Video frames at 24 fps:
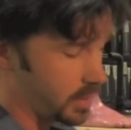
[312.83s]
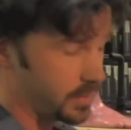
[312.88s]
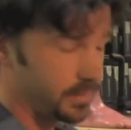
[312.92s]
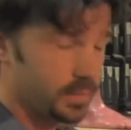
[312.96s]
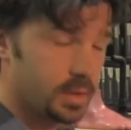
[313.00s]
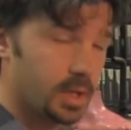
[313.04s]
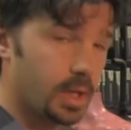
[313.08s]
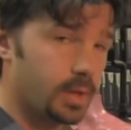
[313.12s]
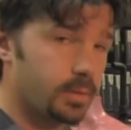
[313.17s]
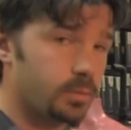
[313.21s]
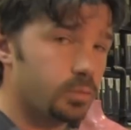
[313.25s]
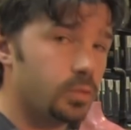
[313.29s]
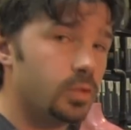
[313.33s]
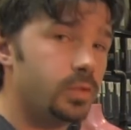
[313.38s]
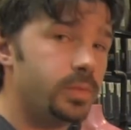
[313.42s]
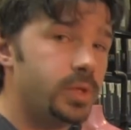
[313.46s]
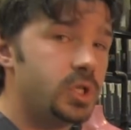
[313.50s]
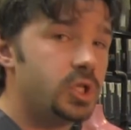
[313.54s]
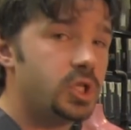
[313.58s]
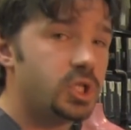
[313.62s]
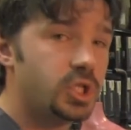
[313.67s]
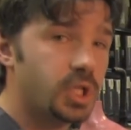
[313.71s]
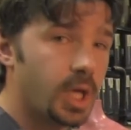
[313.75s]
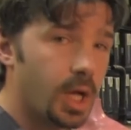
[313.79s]
if you got a roomy
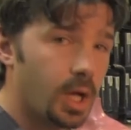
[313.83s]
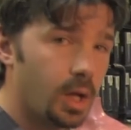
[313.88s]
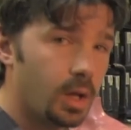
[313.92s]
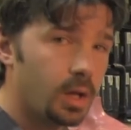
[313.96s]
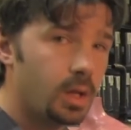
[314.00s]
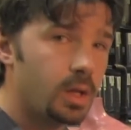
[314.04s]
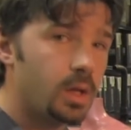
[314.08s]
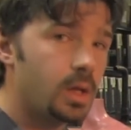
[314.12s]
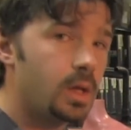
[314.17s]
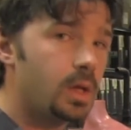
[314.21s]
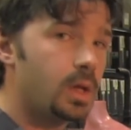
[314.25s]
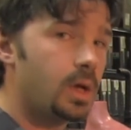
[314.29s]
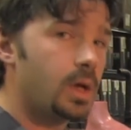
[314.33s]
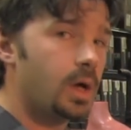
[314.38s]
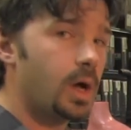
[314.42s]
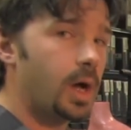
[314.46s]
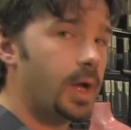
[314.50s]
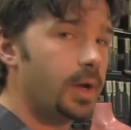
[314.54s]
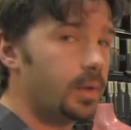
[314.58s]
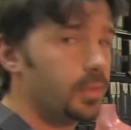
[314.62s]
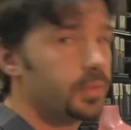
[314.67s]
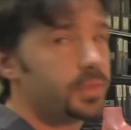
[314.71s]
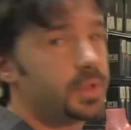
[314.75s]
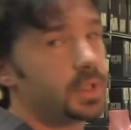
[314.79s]
shell,
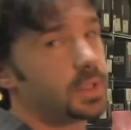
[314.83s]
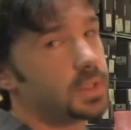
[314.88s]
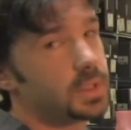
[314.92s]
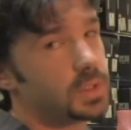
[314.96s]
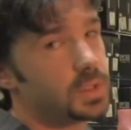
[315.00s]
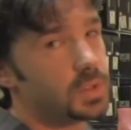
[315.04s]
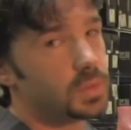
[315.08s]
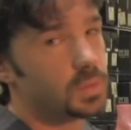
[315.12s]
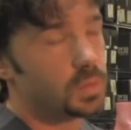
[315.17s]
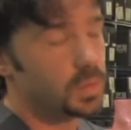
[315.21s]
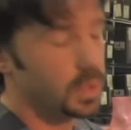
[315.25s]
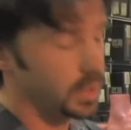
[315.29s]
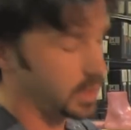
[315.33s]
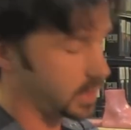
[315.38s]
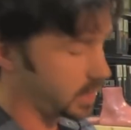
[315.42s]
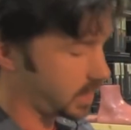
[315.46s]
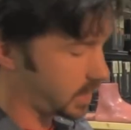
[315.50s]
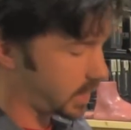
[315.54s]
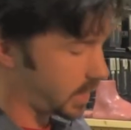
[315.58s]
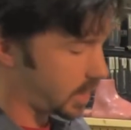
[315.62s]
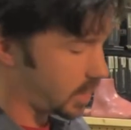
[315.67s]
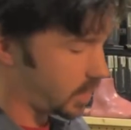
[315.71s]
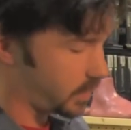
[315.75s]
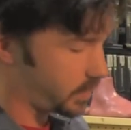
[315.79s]
I don't think this is really
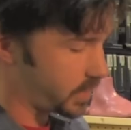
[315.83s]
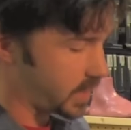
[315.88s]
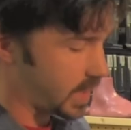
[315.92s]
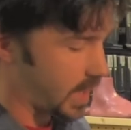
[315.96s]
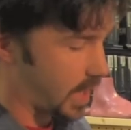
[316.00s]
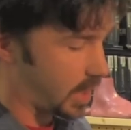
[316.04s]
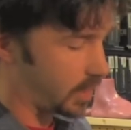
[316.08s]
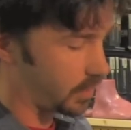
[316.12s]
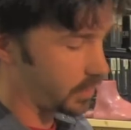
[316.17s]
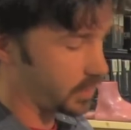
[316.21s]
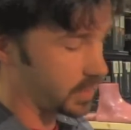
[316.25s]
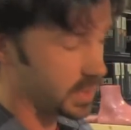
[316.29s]
going to help you out.